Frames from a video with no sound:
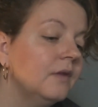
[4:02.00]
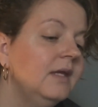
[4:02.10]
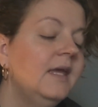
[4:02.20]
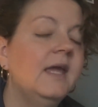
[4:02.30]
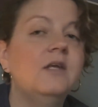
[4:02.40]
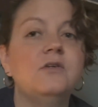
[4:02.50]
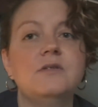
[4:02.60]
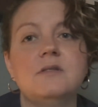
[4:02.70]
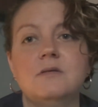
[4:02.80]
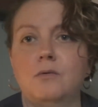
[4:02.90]

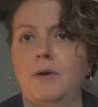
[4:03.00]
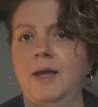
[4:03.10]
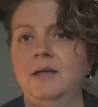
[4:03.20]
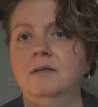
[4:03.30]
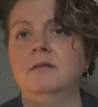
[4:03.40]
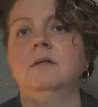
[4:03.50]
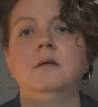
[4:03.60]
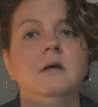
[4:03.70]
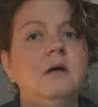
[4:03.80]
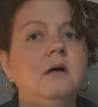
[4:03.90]
Candles, right?
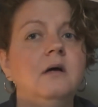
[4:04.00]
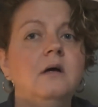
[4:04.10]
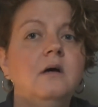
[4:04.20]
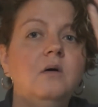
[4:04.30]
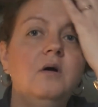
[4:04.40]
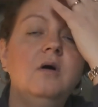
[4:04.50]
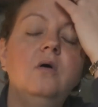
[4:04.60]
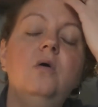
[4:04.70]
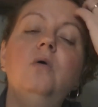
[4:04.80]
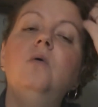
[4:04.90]

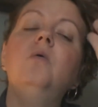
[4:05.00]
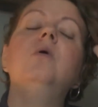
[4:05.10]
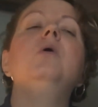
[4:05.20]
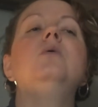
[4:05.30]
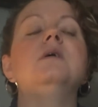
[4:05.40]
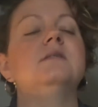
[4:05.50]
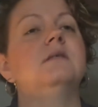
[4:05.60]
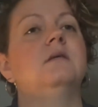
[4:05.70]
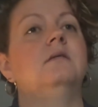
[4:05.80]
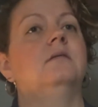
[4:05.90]
Who
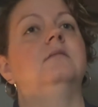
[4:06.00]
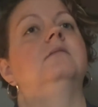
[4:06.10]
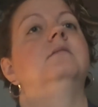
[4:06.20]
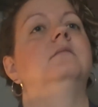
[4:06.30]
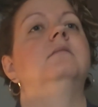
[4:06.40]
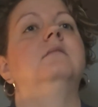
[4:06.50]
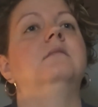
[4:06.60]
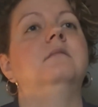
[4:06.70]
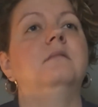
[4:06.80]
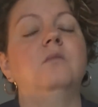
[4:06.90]
doesn't
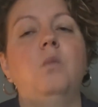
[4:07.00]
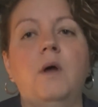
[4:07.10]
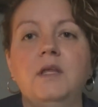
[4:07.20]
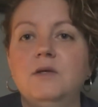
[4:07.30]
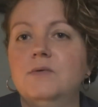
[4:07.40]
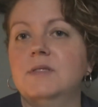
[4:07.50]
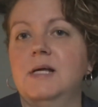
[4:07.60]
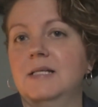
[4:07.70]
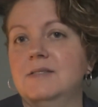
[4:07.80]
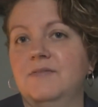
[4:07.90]
want to use
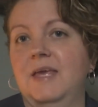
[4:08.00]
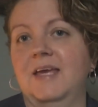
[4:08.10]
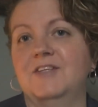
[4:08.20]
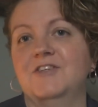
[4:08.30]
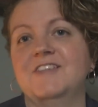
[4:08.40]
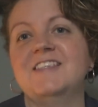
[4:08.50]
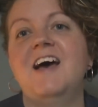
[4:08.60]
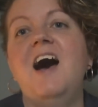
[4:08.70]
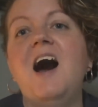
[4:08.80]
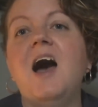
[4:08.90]
lots of candles?
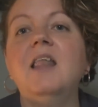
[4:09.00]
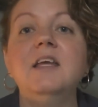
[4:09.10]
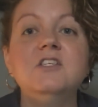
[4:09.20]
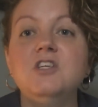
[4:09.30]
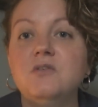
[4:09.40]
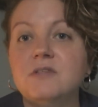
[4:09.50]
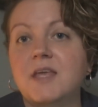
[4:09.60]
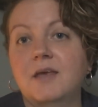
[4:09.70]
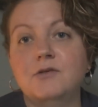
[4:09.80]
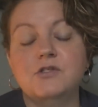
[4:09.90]
I like to use
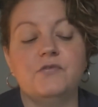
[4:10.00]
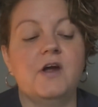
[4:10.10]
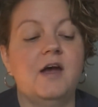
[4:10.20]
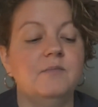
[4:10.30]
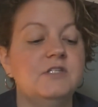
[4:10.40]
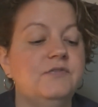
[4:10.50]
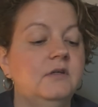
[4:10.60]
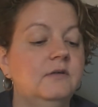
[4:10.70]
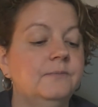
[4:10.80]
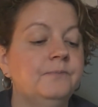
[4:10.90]
candles for atmosphere.